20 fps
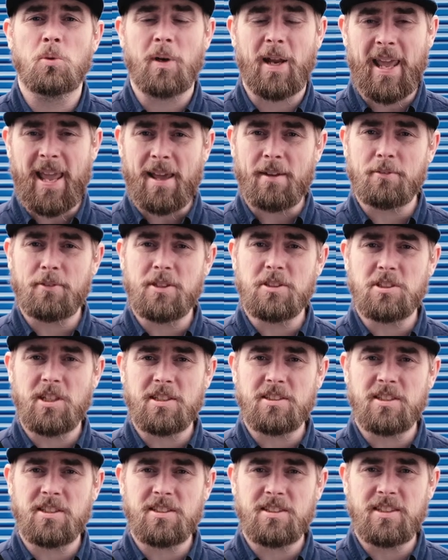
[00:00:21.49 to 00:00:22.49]
and a half inch
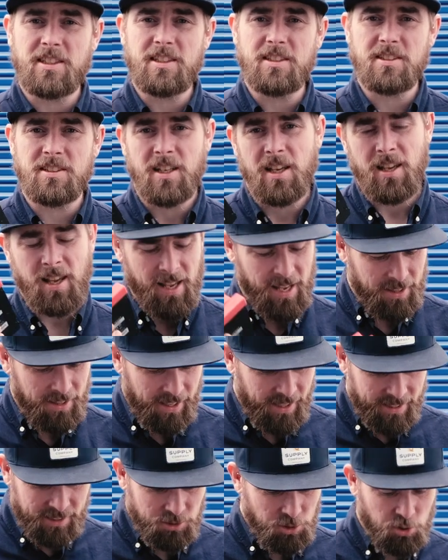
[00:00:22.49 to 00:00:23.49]
SSDs and
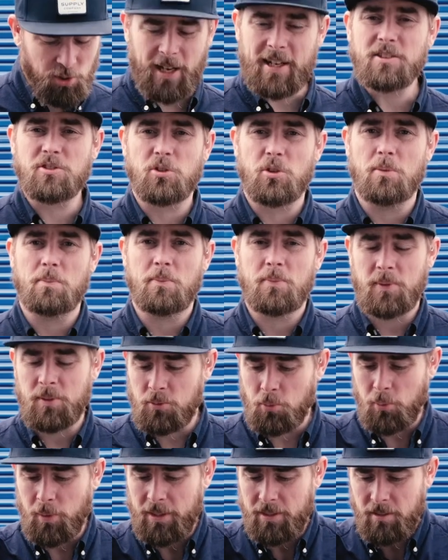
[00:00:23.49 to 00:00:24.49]
I can transfer them
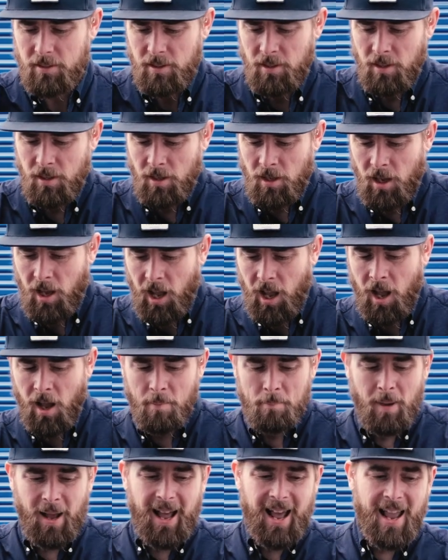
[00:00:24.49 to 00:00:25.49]
between.
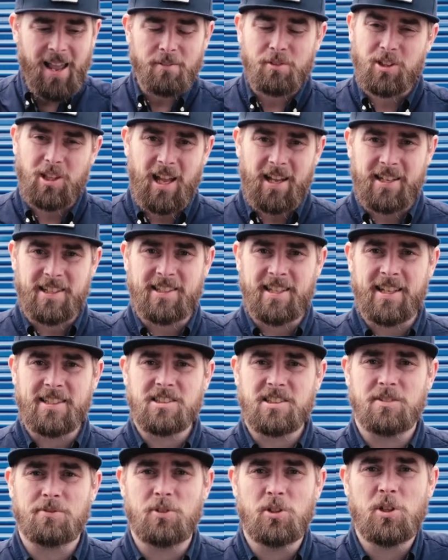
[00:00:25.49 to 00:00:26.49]
Um, I have a lot of
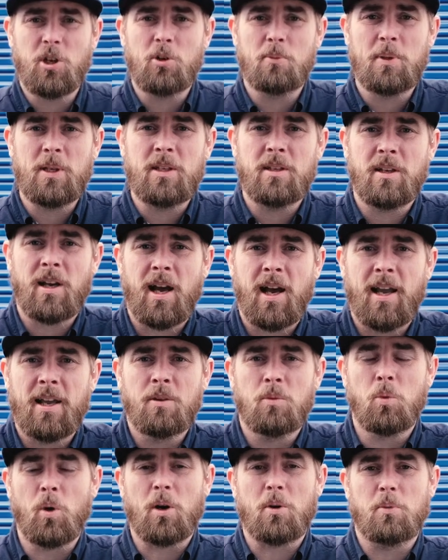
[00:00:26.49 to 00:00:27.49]
kits, if you know me, I
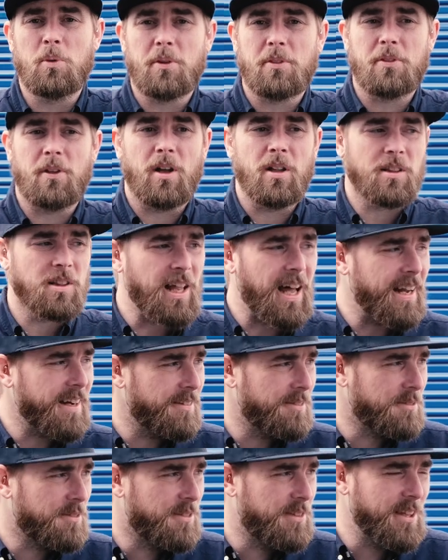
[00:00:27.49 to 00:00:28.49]
work with a lot
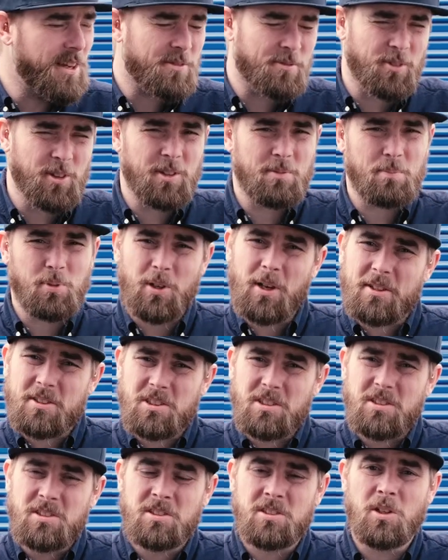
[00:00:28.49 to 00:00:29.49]
of different
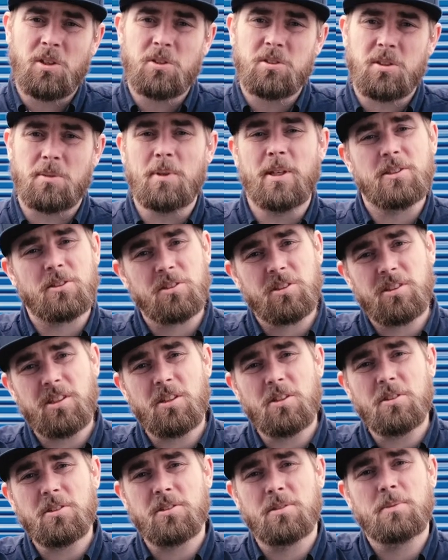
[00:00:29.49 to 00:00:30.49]
productions. So some days are
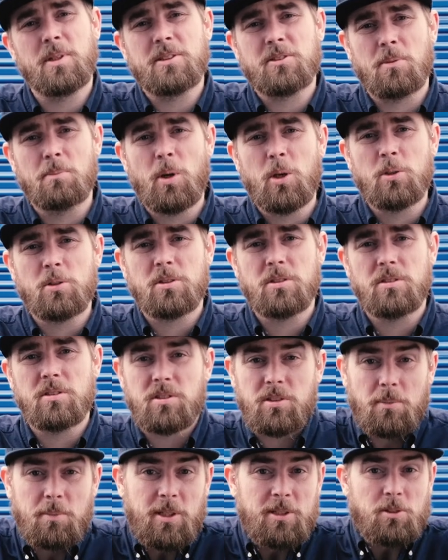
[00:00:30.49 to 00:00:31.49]
stills, some days are motion,
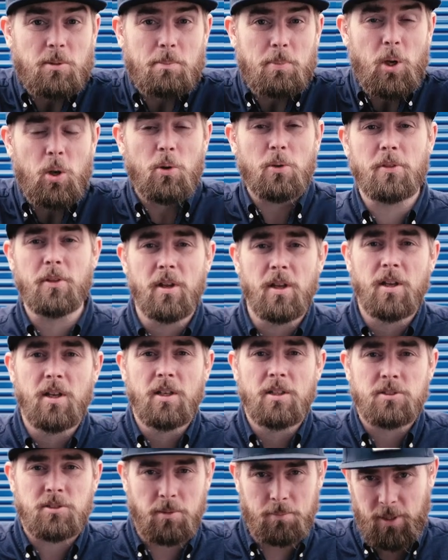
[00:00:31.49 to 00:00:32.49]
some days are both.
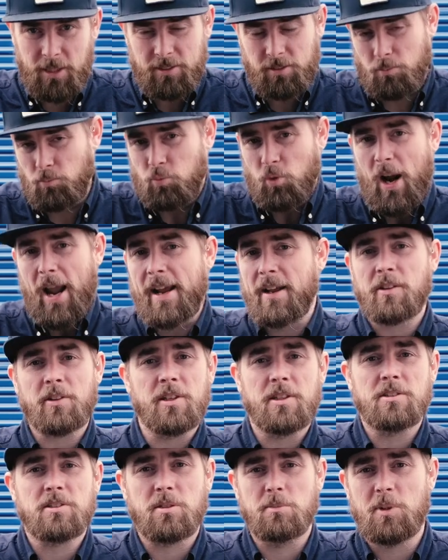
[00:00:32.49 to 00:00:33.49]
Some days I'm
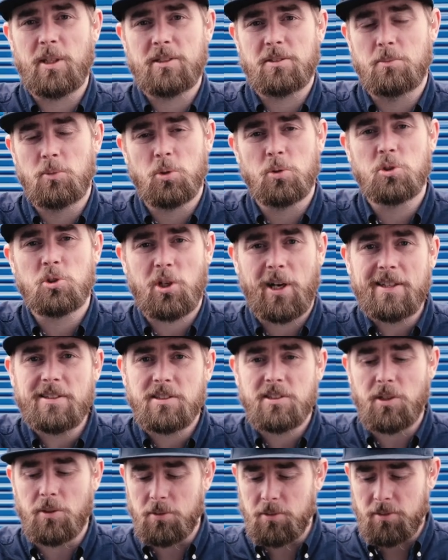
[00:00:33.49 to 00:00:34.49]
wrangling, some days I'm doing
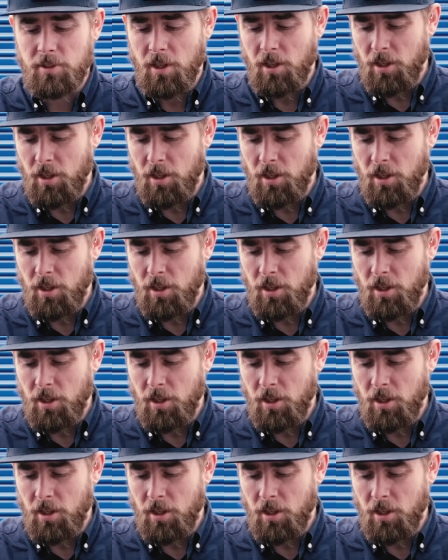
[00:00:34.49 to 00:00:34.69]
transcodes.